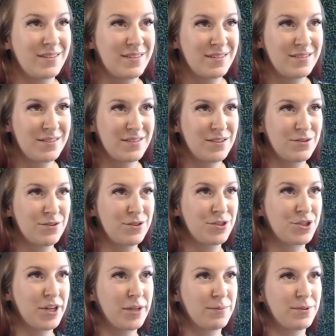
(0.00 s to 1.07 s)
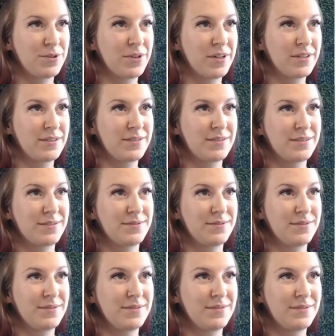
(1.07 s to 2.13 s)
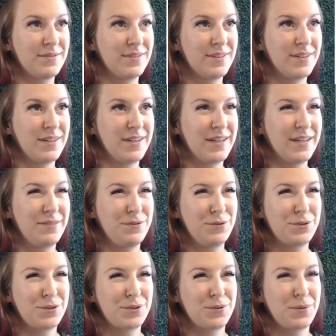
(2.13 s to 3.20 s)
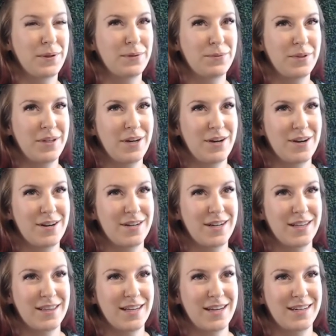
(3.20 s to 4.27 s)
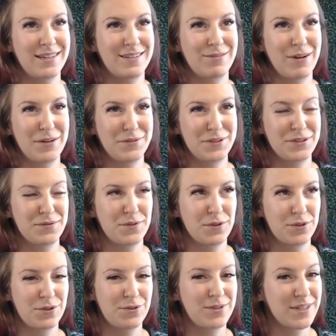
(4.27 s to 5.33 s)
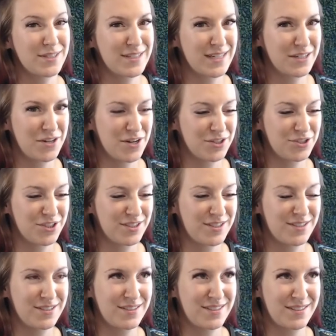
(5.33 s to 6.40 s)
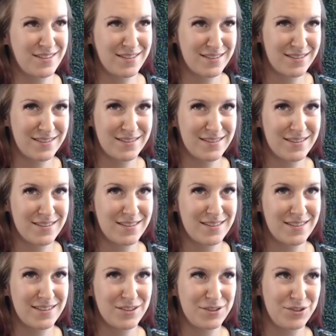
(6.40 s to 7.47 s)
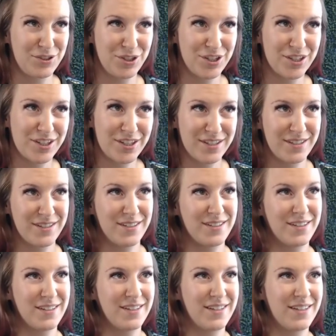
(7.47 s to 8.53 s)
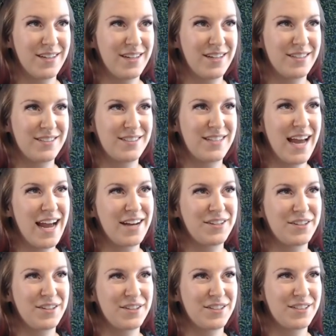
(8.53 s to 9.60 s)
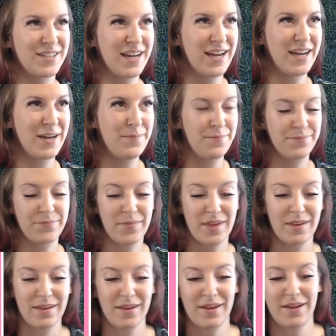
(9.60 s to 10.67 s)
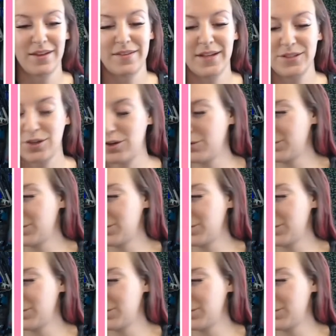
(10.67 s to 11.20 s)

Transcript: These are the shapes, you guys. If you squint really hard at that reference photo, does that not just look exactly the same? That's all we're